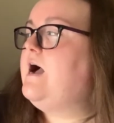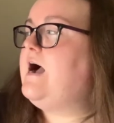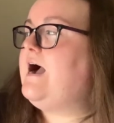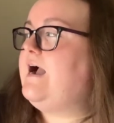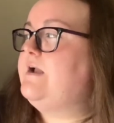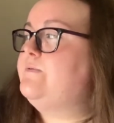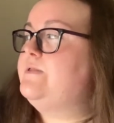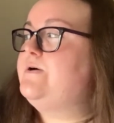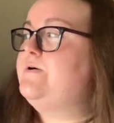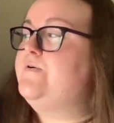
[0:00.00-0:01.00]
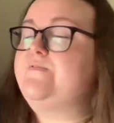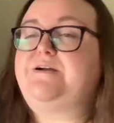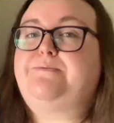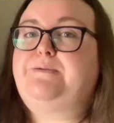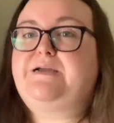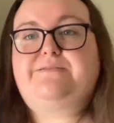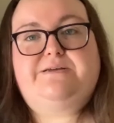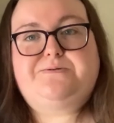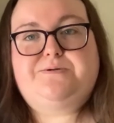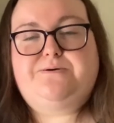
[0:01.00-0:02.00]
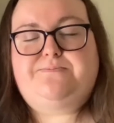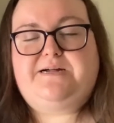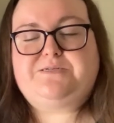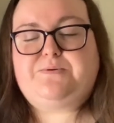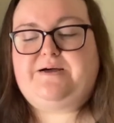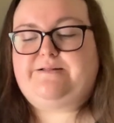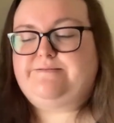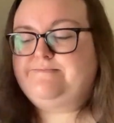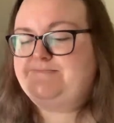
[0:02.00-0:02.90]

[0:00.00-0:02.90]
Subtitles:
I will hopefully pick this one up as well.